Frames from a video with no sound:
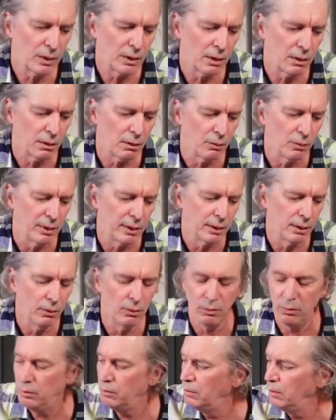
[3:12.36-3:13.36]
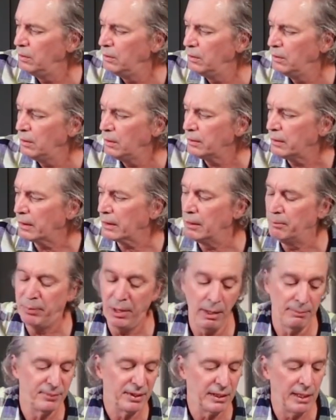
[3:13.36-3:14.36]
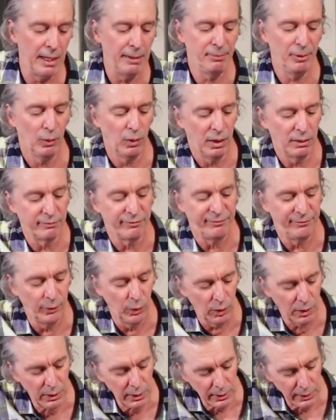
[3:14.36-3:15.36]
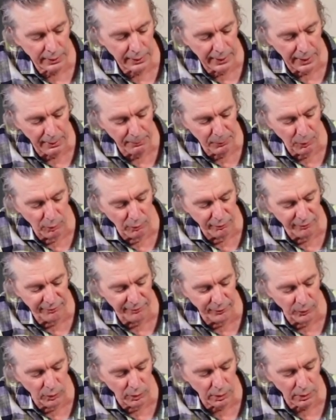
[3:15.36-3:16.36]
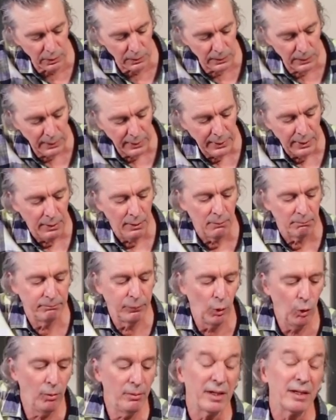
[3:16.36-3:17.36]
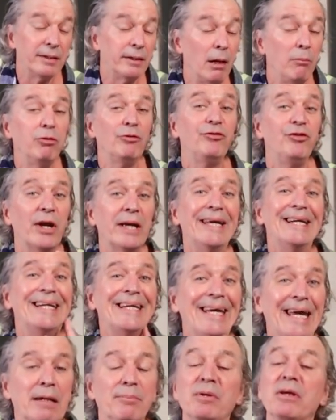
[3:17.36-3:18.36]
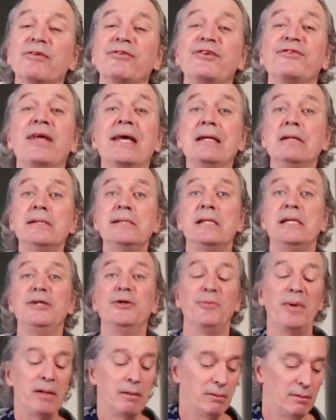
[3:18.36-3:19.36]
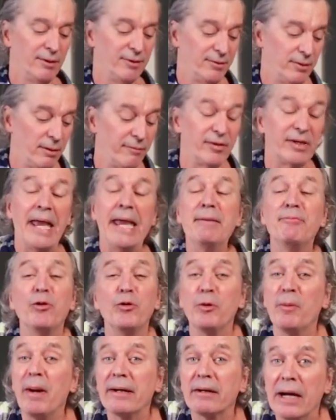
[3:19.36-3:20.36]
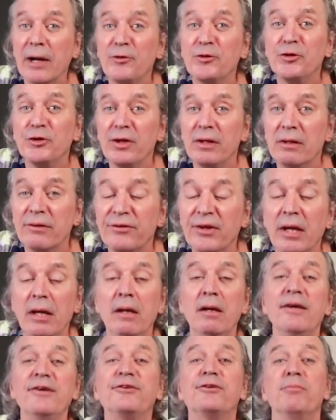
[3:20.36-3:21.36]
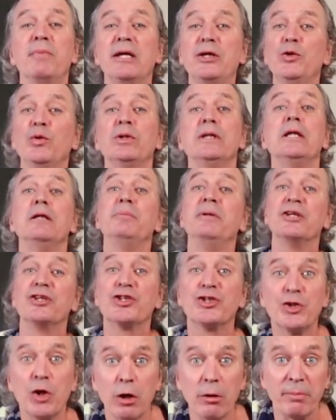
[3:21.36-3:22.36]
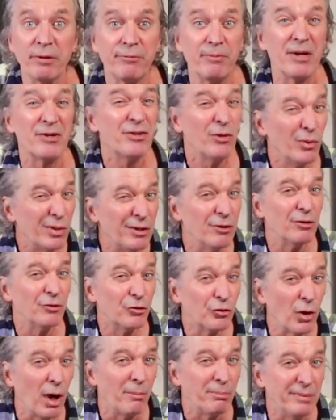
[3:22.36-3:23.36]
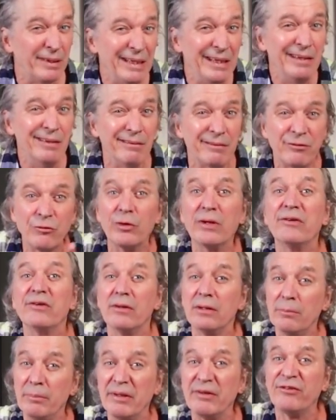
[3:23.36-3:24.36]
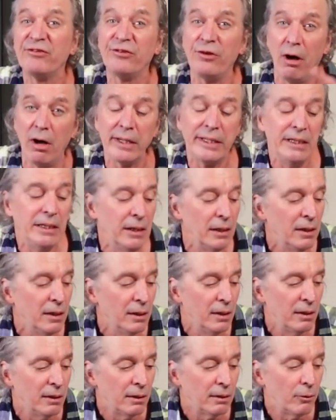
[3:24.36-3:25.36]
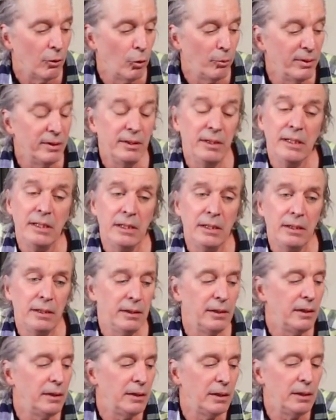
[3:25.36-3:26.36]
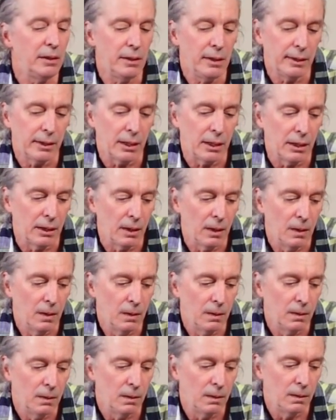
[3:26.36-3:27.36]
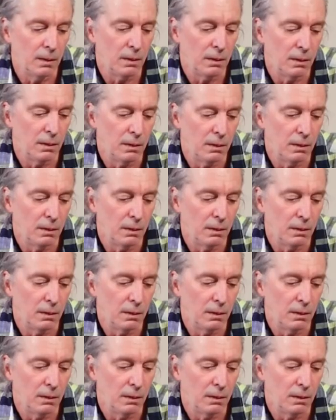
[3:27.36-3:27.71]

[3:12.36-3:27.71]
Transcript: I'm gonna pop the capo on four, capo four. Boom, I can double check it again because the tendency no matter uh, of a capo, no matter how good it is, is to make you a little bit sharp, especially when you're in drop D, the string's a little bit soggy. Open D, and then